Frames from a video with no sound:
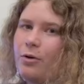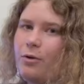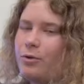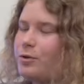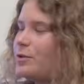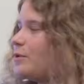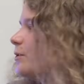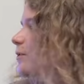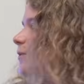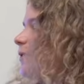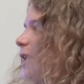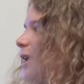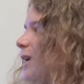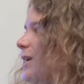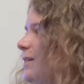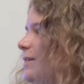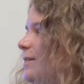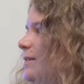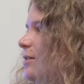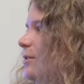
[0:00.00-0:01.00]
also
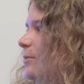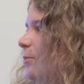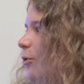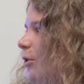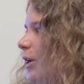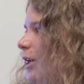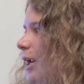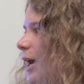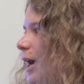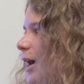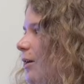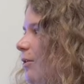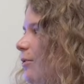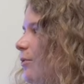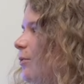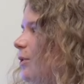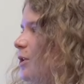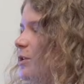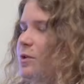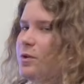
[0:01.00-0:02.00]
very easy to point out.
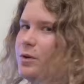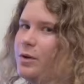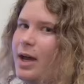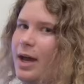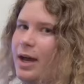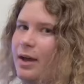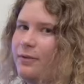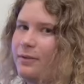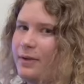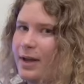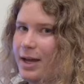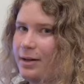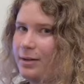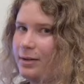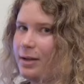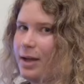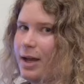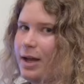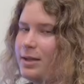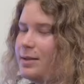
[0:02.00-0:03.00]
Once you have
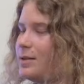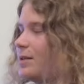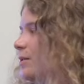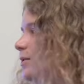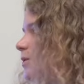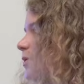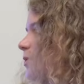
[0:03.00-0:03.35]
analyzed the